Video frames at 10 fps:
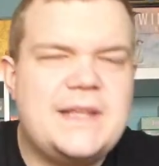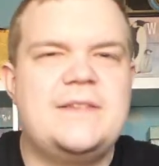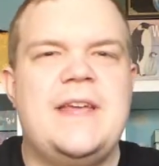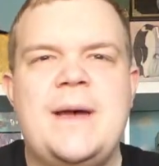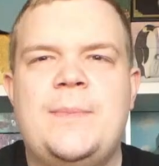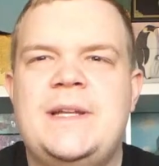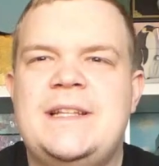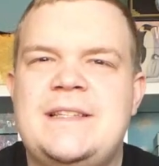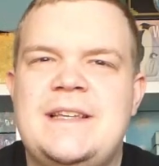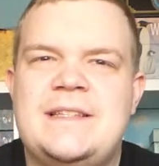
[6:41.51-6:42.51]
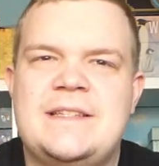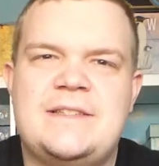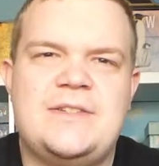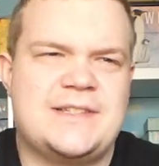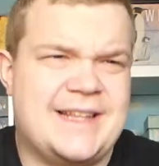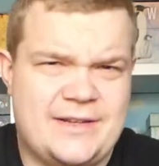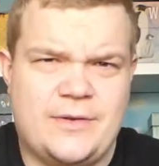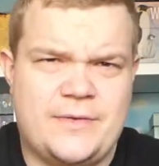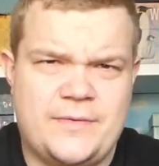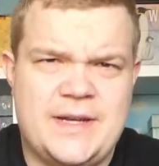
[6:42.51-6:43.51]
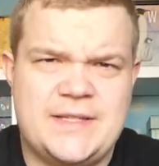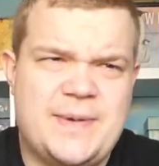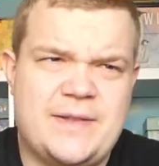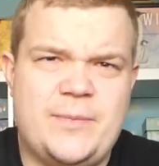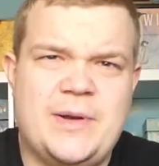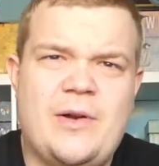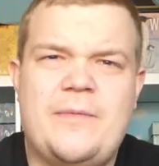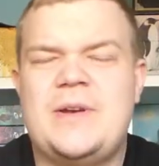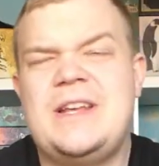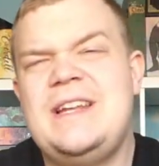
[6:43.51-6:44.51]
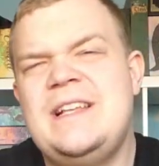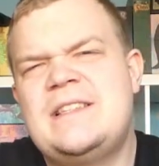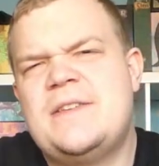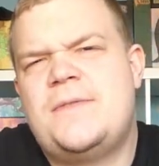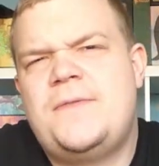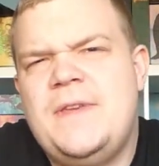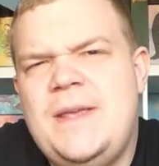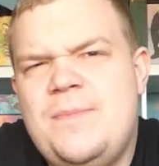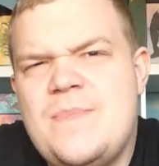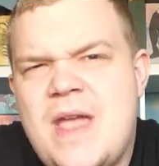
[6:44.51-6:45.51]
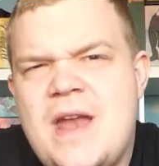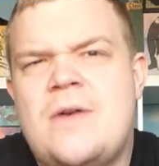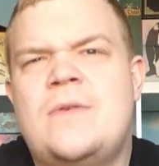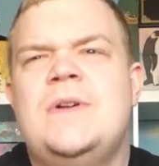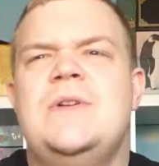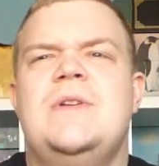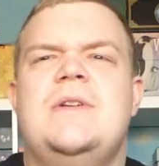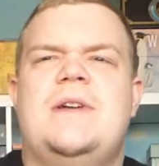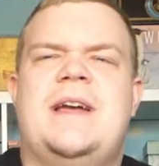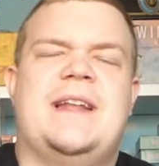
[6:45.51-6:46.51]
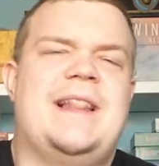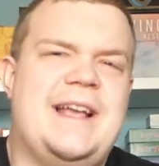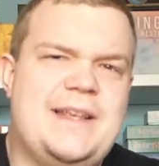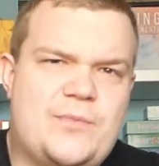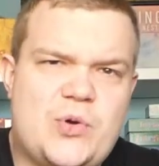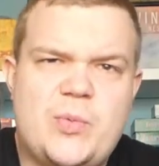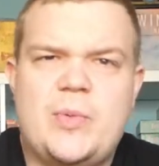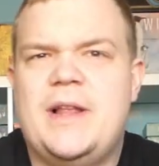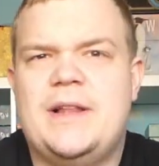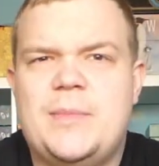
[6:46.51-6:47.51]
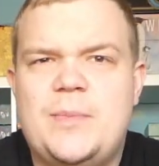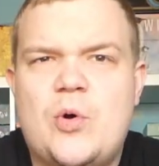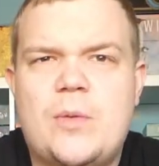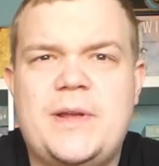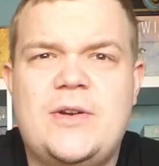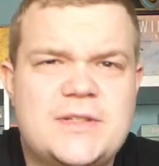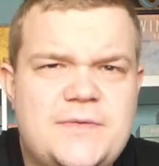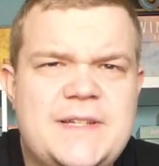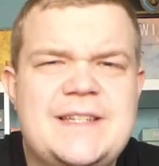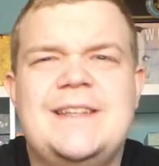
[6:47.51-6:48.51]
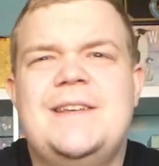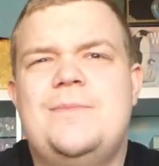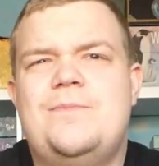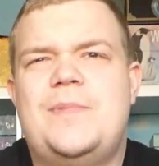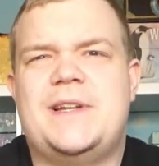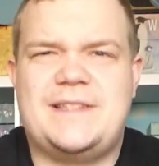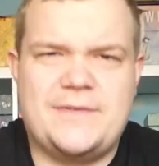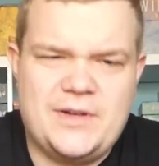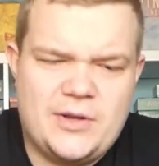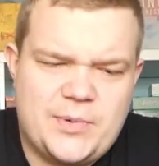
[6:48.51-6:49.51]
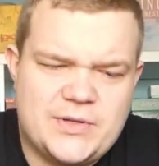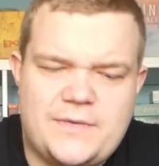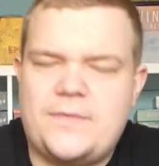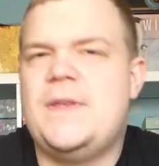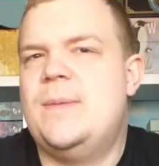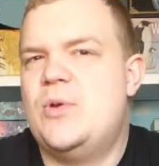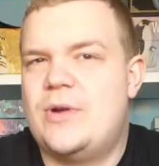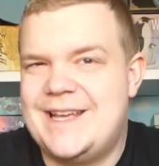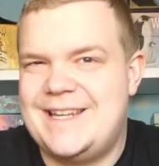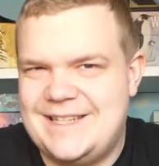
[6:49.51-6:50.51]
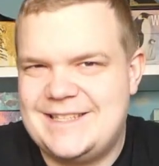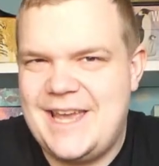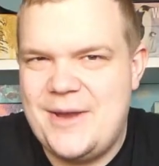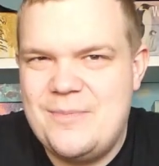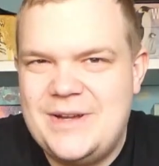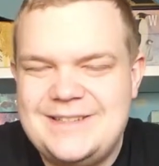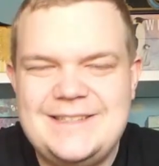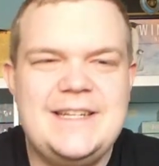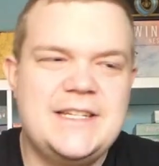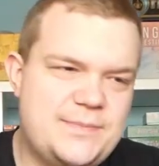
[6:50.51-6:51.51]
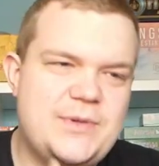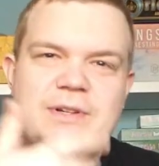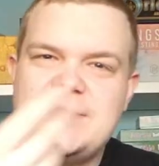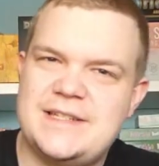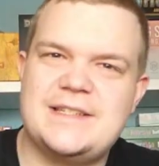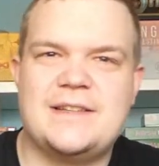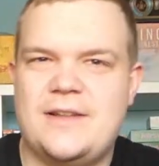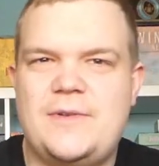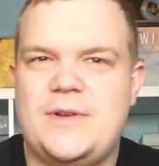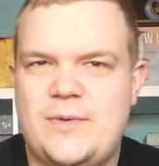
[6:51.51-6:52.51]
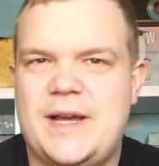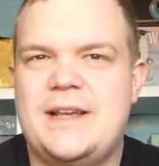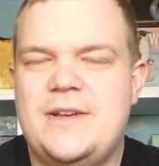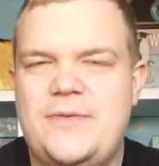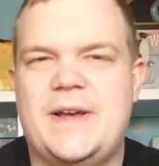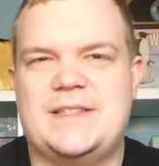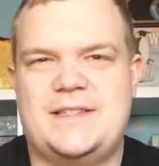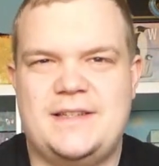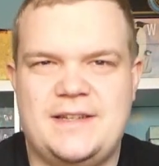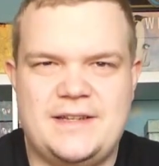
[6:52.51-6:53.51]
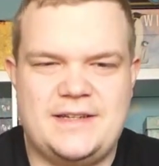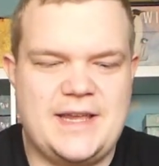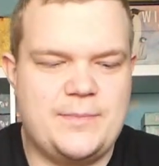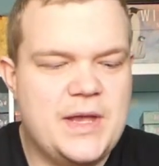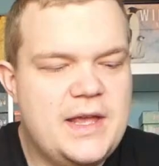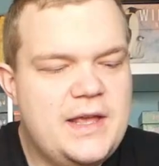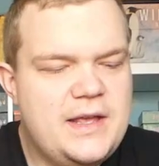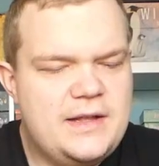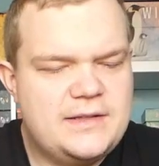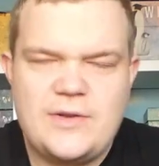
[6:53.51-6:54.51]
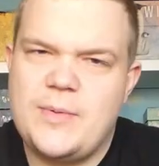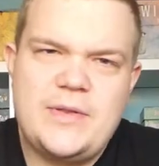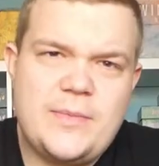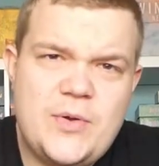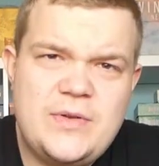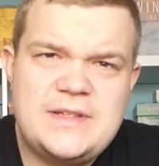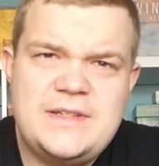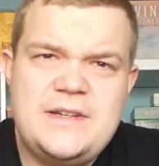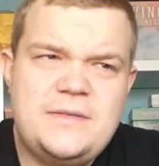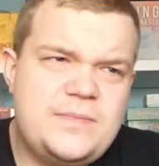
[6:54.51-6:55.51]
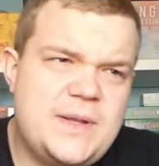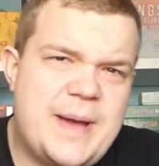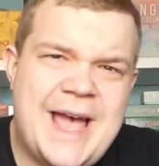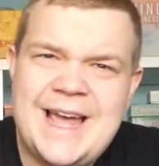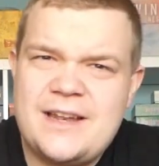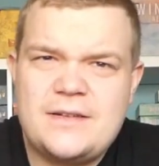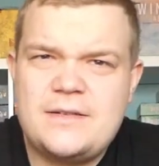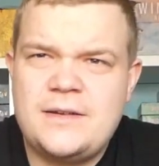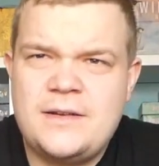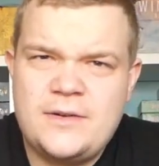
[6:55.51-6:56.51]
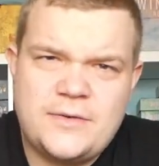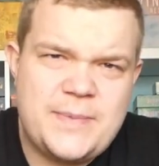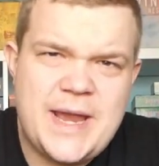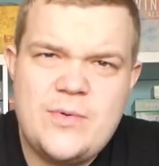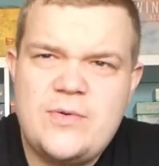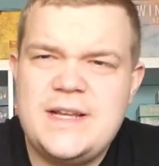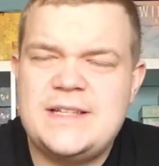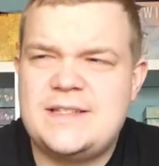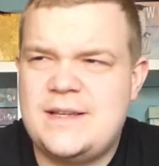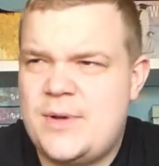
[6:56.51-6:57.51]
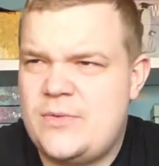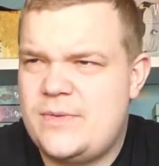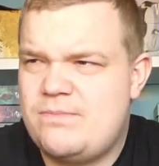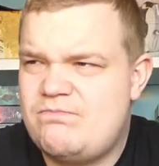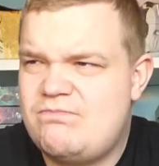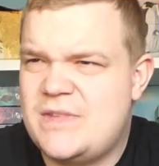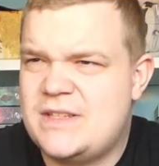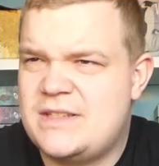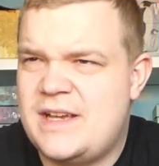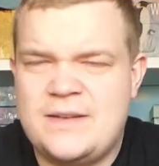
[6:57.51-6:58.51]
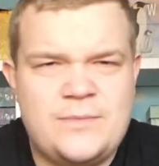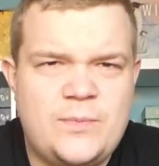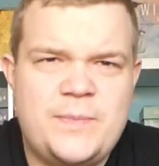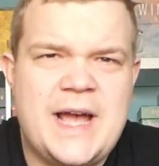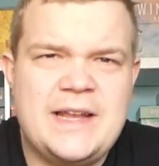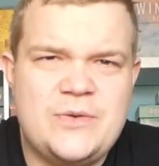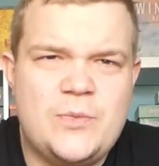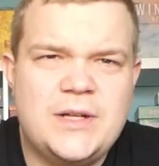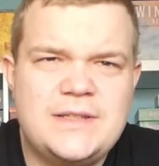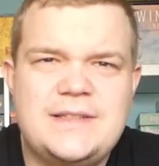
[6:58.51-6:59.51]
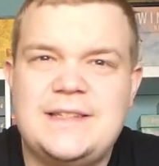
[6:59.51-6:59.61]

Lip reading: So yeah, but it is just like Lord of the Rings, Battle of Middle-earth. There is a theme there, and I like it probably a little bit more because of it. But it's definitely not because of the theme you're getting this game. It is because it is a lovely, fast game. Let's talk about the components in here. The pad of paper is about the side pad you want.